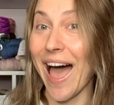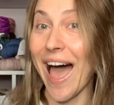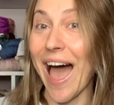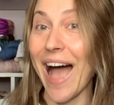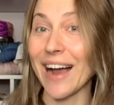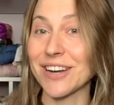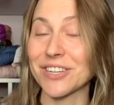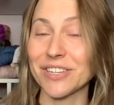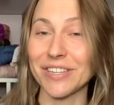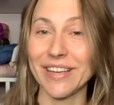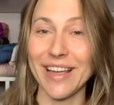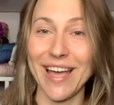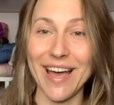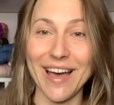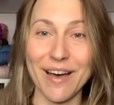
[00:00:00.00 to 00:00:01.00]
actually
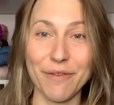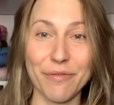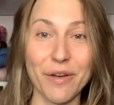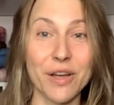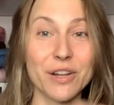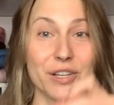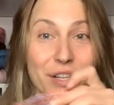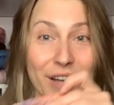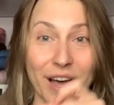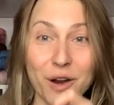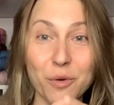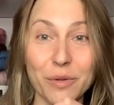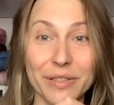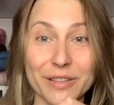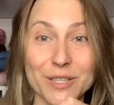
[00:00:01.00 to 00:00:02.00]
have not
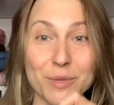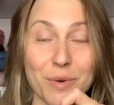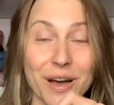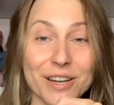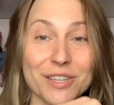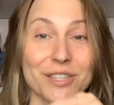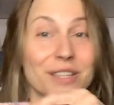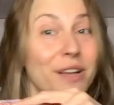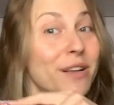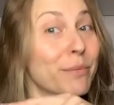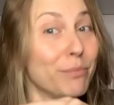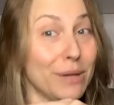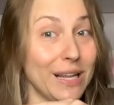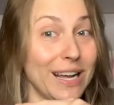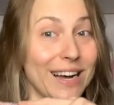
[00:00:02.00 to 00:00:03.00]
only the swatches
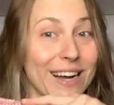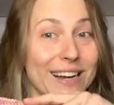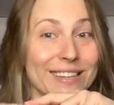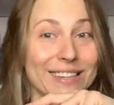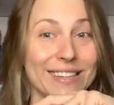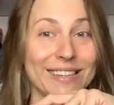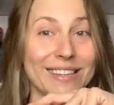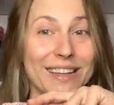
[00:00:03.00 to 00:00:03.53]
blocked